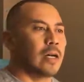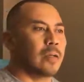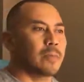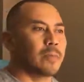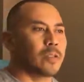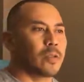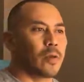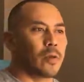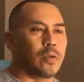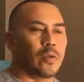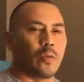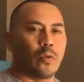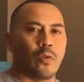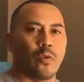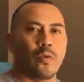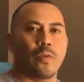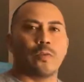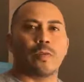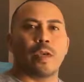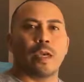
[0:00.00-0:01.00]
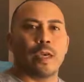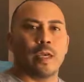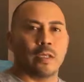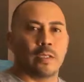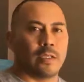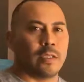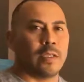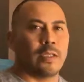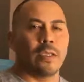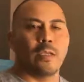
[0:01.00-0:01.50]
So the roof, the
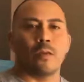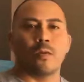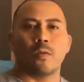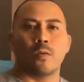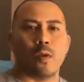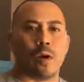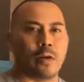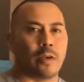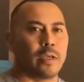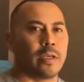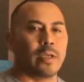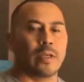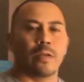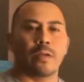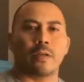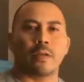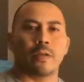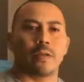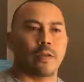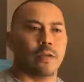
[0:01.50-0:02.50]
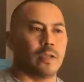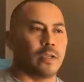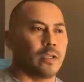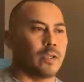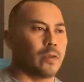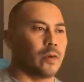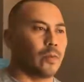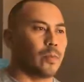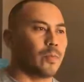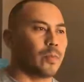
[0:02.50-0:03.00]
AC, water heater,
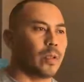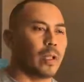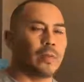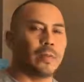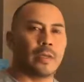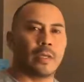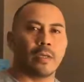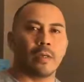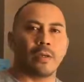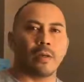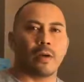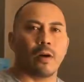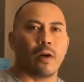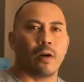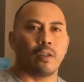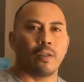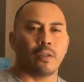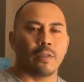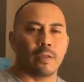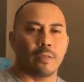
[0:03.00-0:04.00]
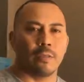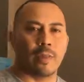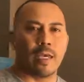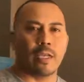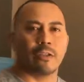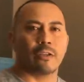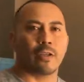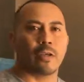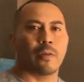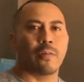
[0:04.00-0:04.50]
plumbing, all of the
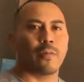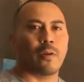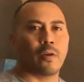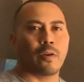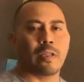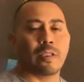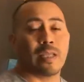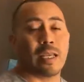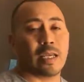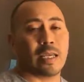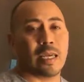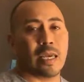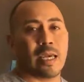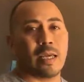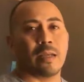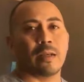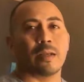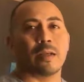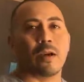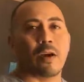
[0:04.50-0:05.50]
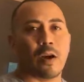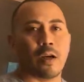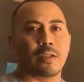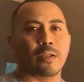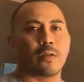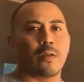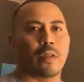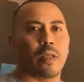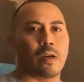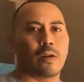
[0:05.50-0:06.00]
major components that can
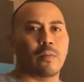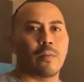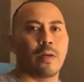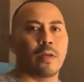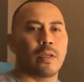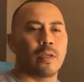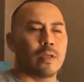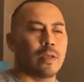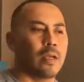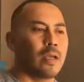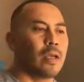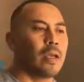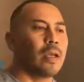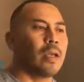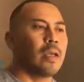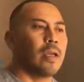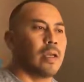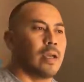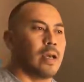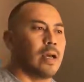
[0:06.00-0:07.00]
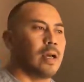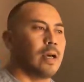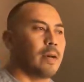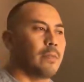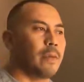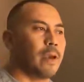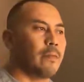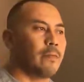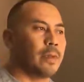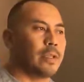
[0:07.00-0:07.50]
cost you a lot of money
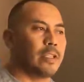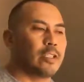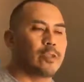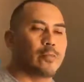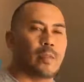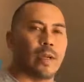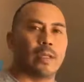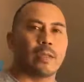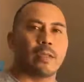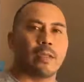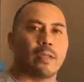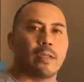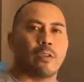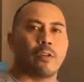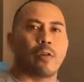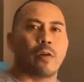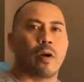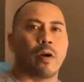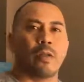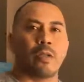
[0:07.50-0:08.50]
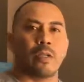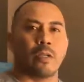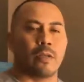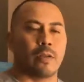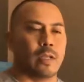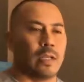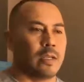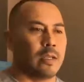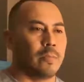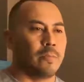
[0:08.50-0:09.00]
have been inspected. They're all in
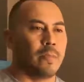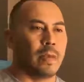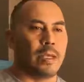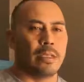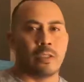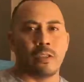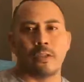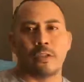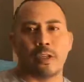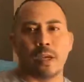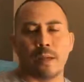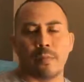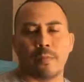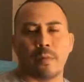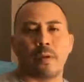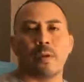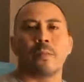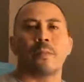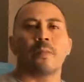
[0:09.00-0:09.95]
amazing shape.